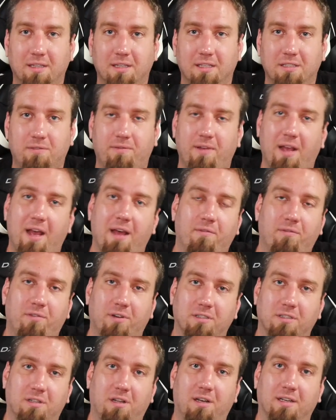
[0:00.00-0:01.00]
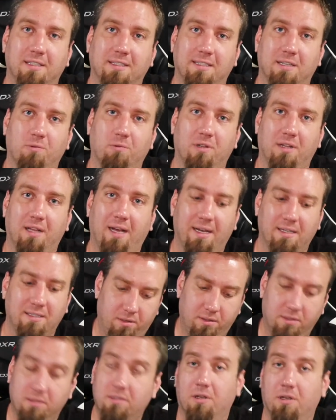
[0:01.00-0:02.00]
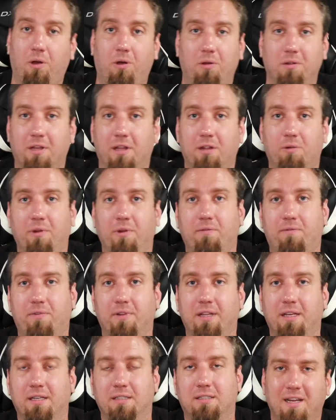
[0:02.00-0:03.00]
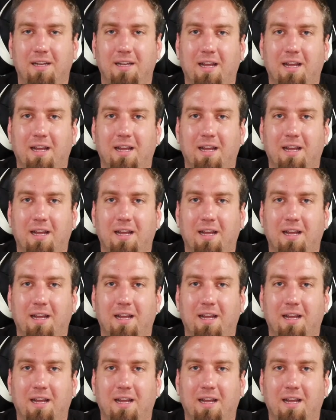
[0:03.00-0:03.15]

this fan for as long as it will last. It's a whole nother win for this.